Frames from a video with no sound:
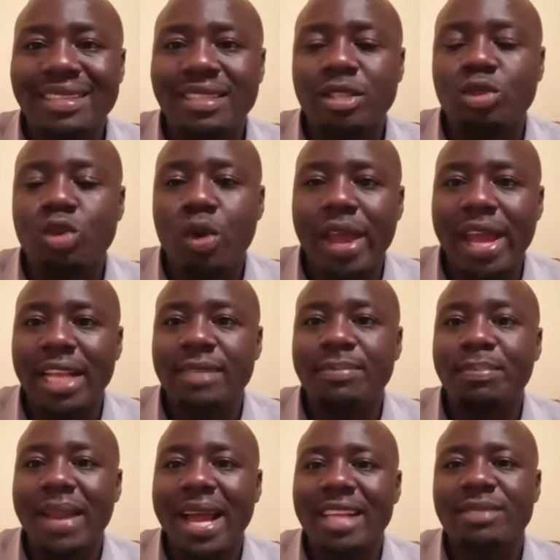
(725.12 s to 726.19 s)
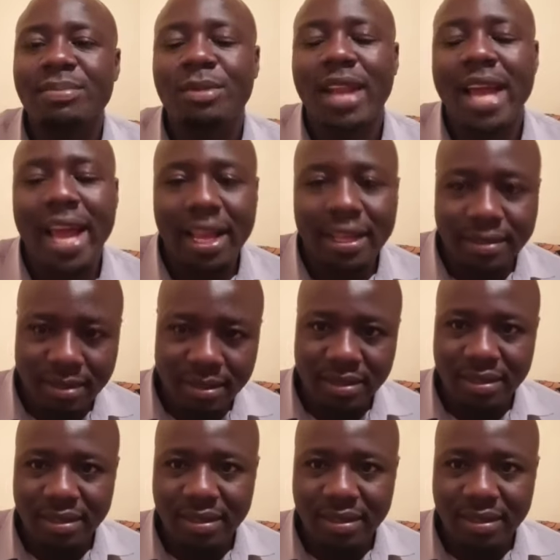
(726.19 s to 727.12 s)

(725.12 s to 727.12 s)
So it's plasmolized.